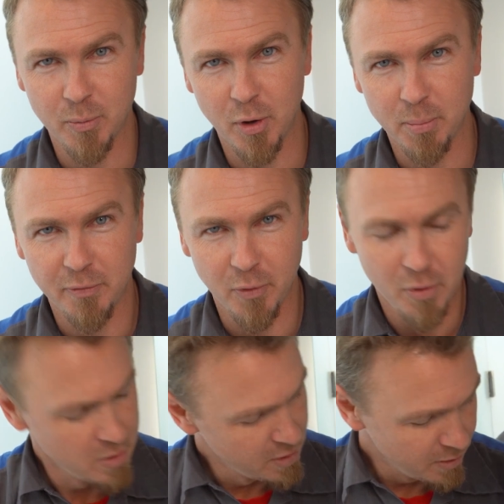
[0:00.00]
work
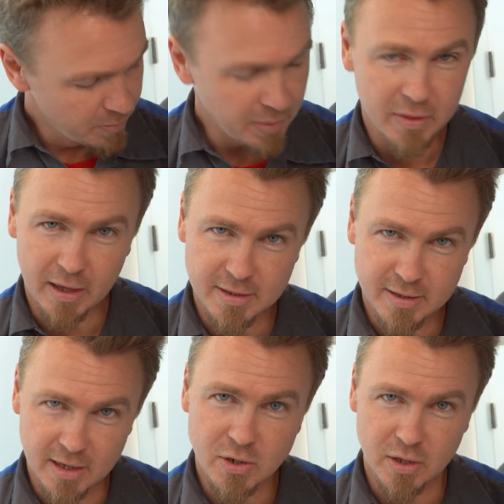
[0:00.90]
before, but that's
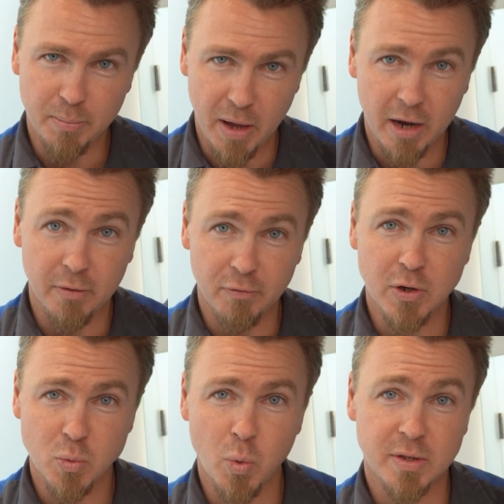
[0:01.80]
essentially part of the
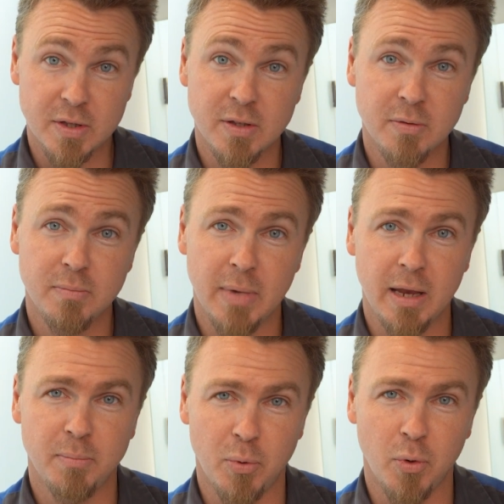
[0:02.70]
freshwater system,
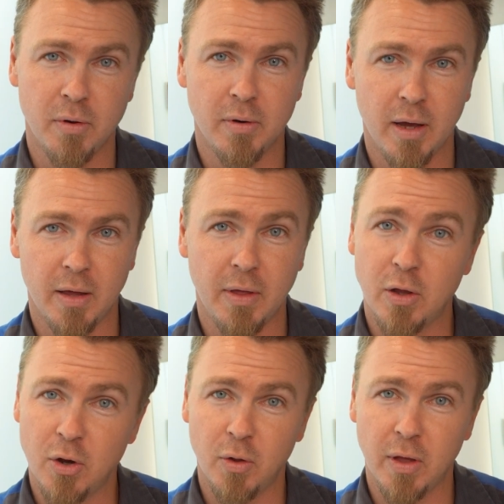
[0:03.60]
and important that
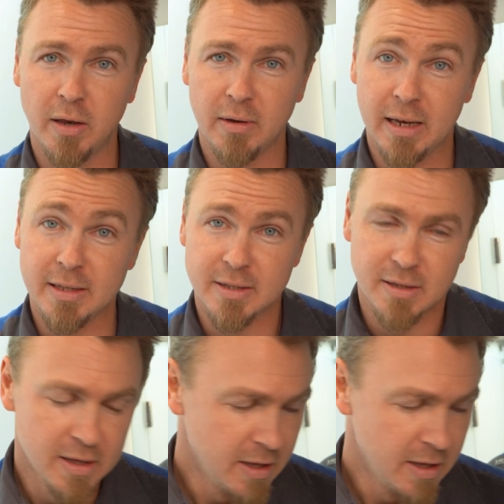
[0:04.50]
you know that it is.